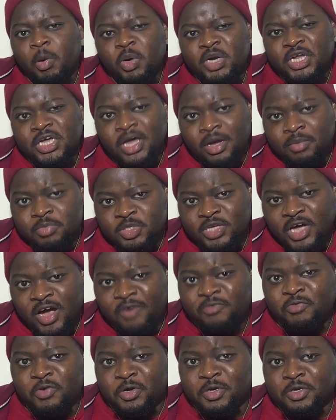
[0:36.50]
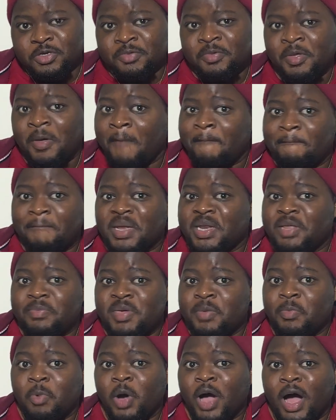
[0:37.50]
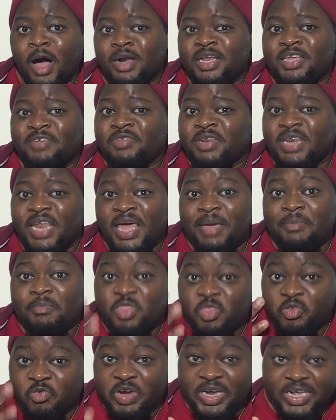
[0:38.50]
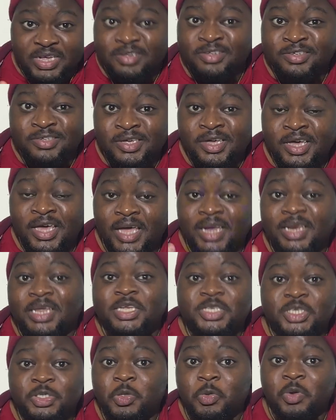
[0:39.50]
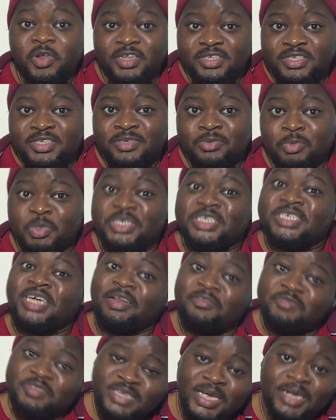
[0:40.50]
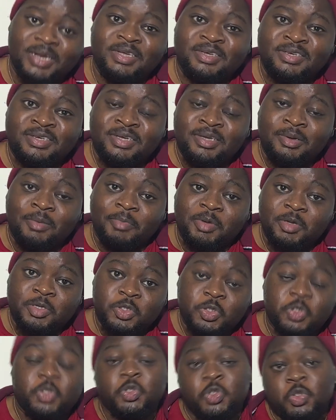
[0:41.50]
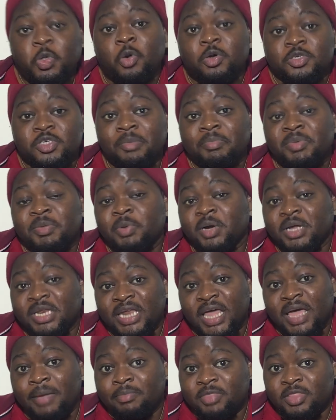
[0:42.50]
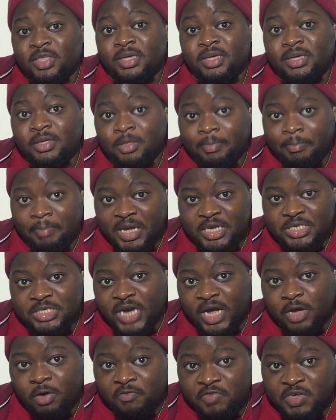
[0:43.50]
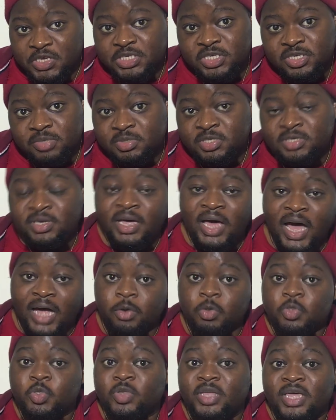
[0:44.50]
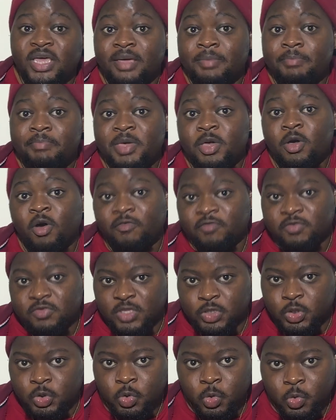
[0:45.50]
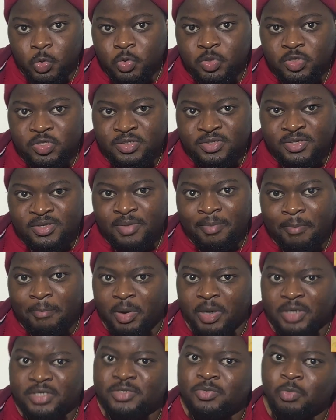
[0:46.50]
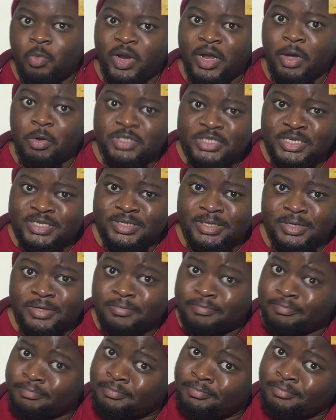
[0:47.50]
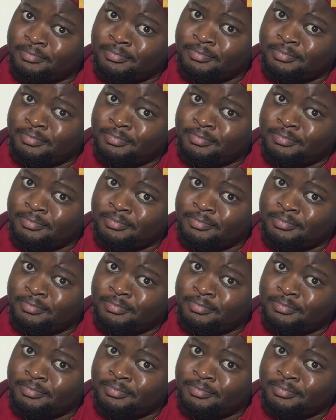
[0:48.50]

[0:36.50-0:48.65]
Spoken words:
But when it comes to Africa, many people can't even name 3 elite units, which is kind of sad. Sure, some people can name the Medjay of Egypt and also the Impi of the Zulus, but what else is there?